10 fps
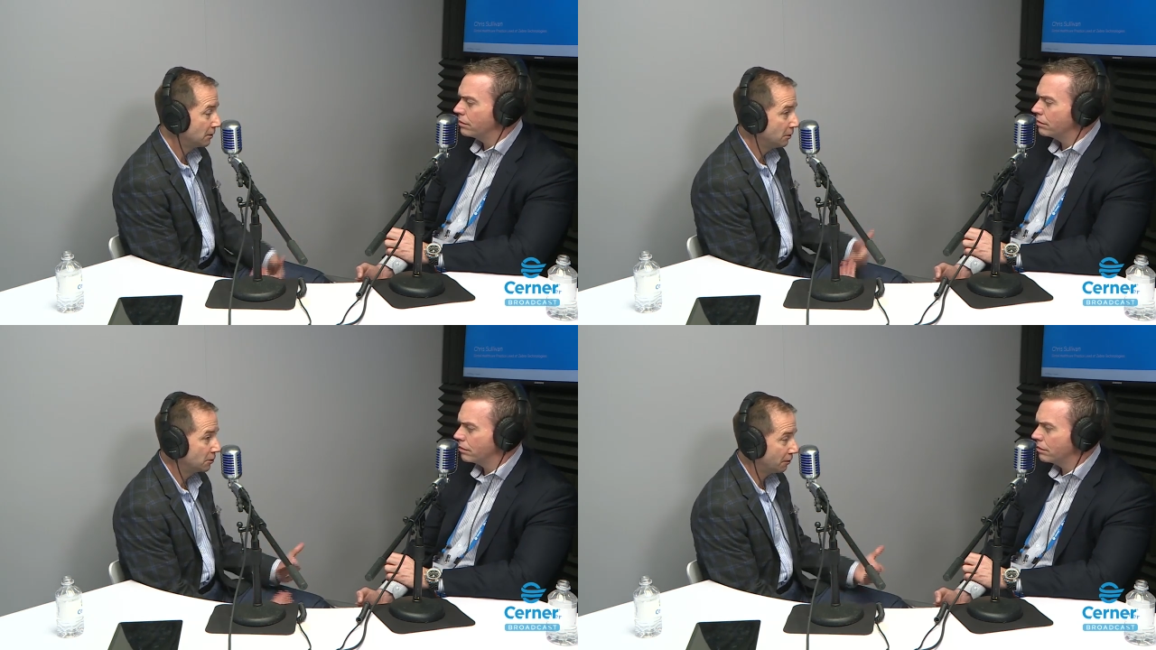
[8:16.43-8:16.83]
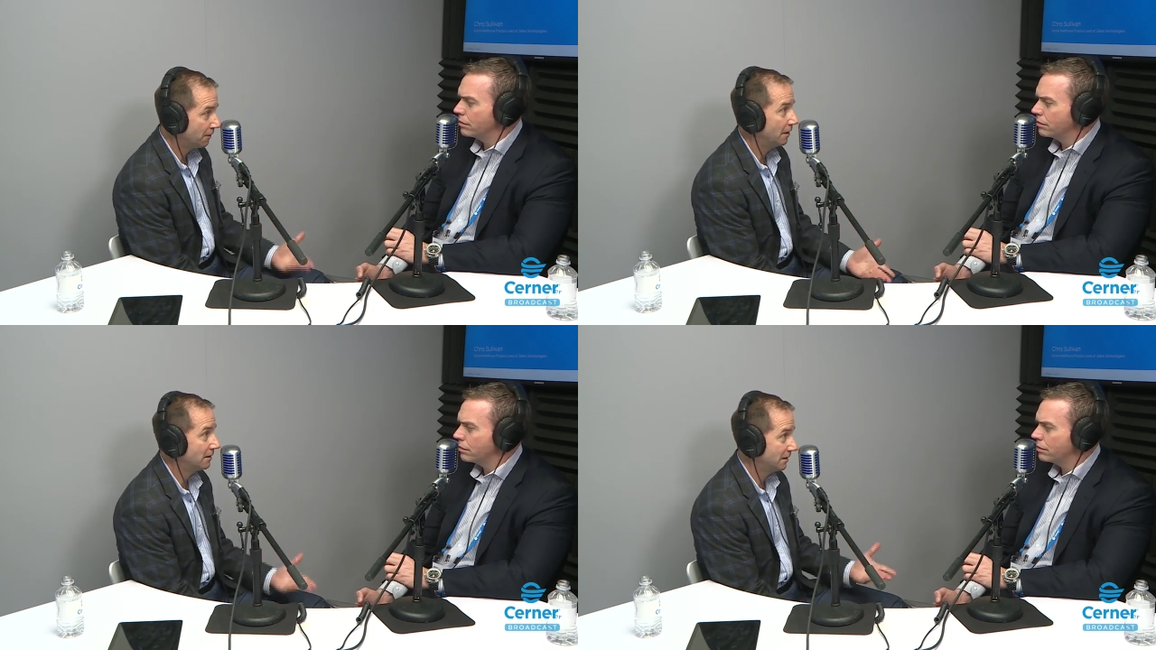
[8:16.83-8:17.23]
Speaker 1: So those are
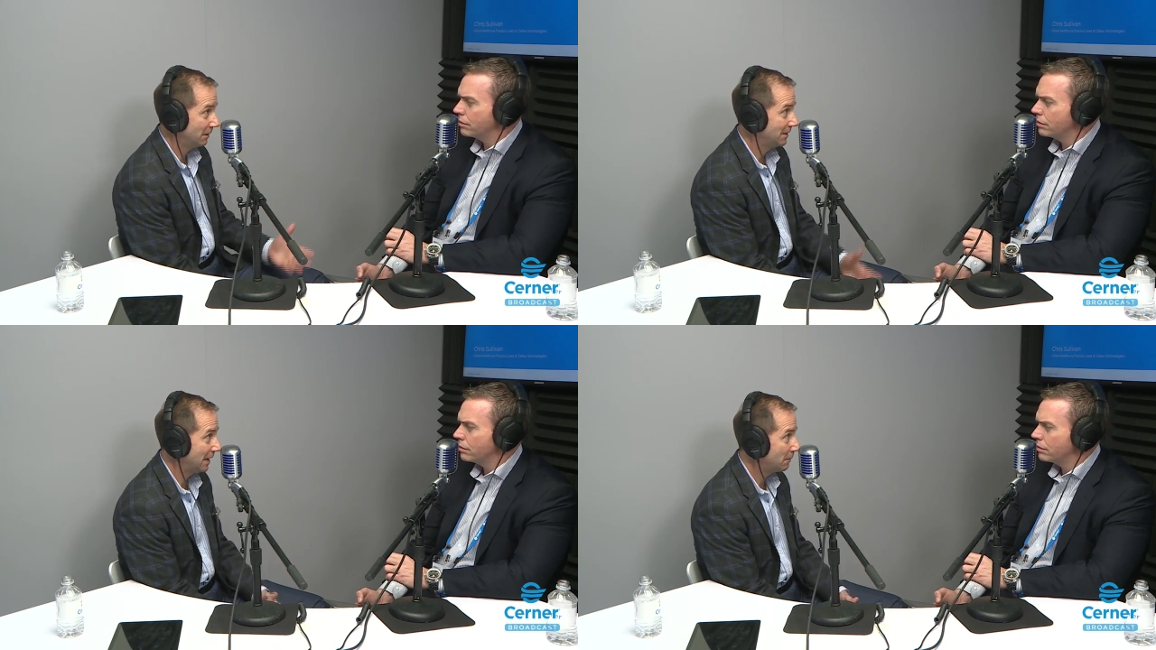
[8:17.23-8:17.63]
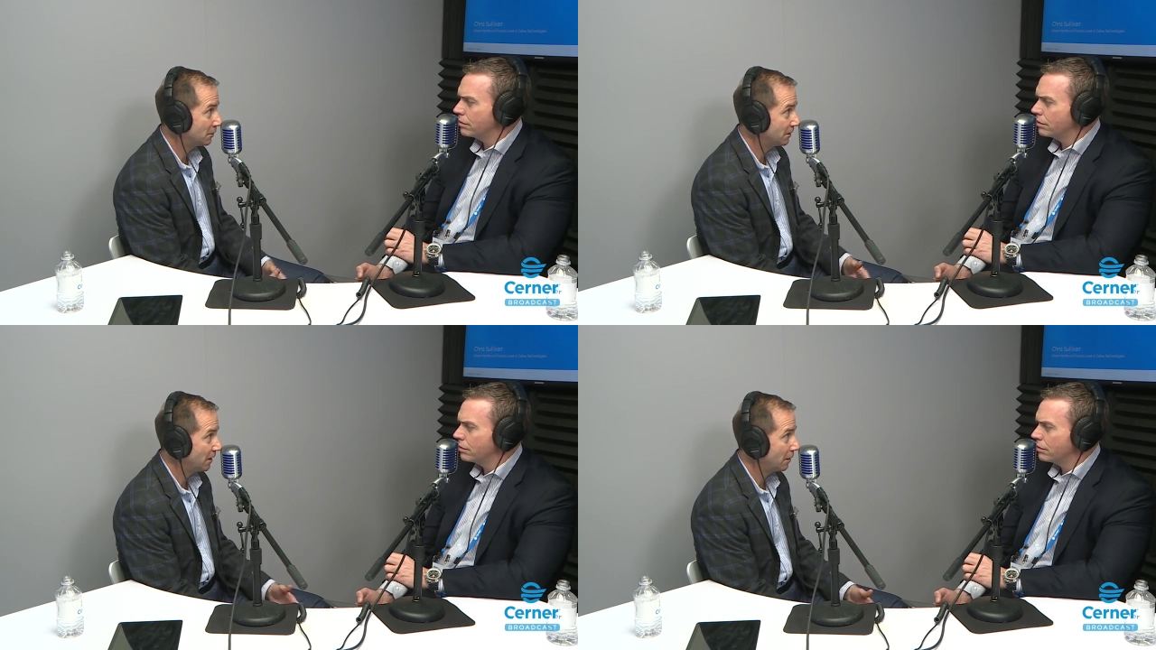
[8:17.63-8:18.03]
some examples
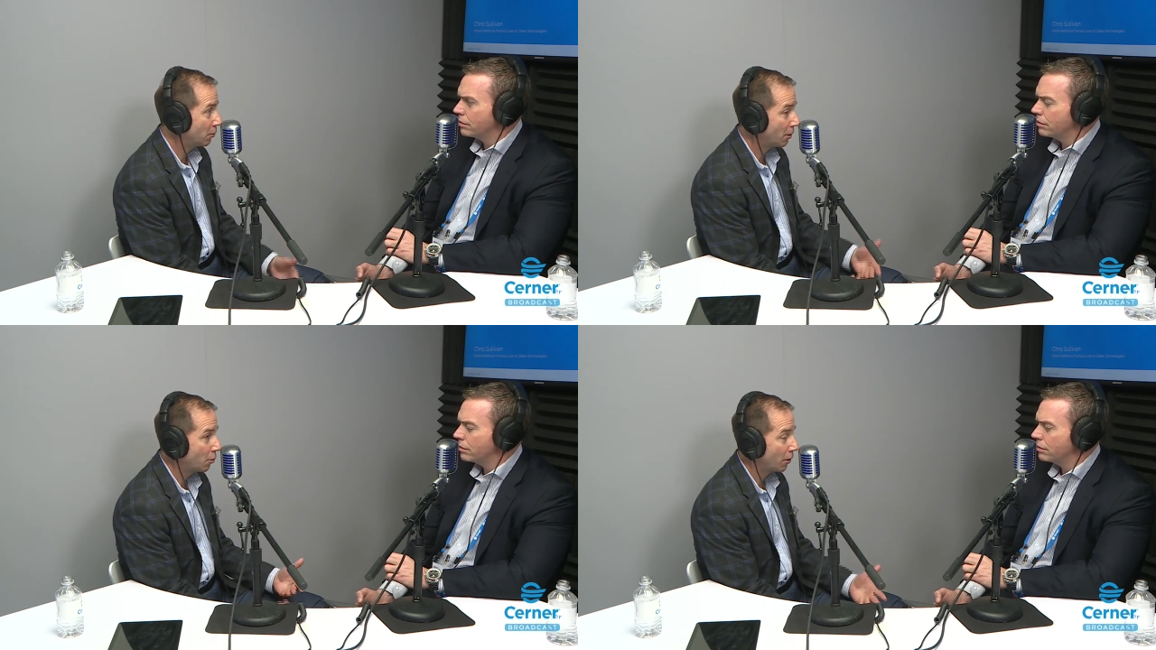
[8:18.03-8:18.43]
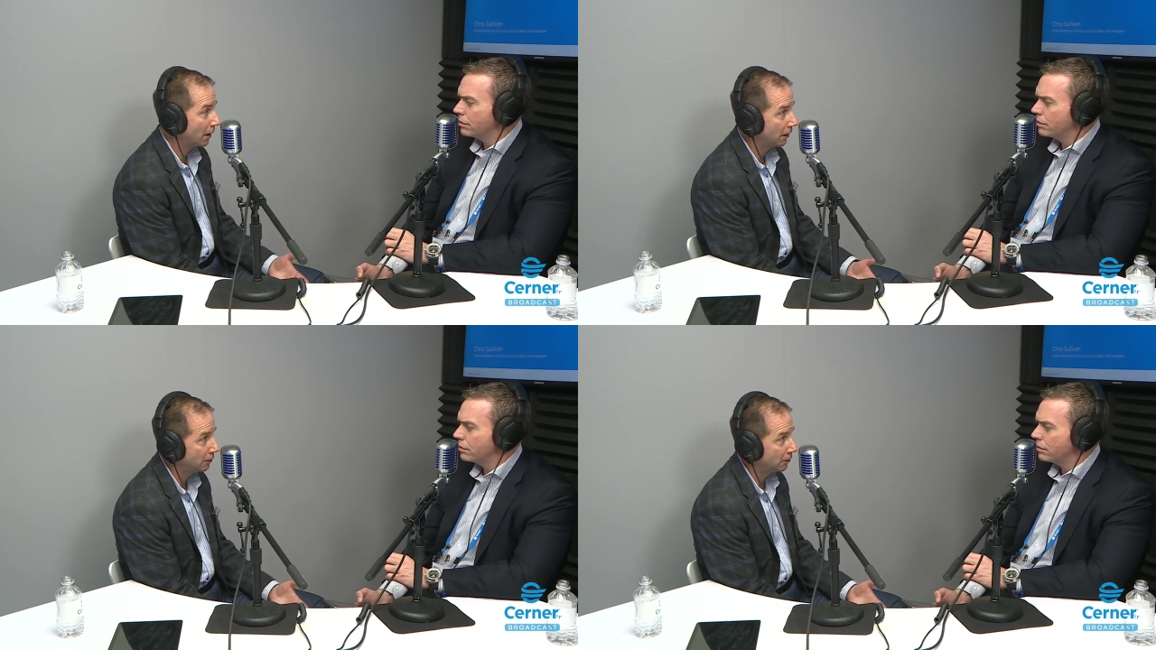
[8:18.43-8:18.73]
of how we're working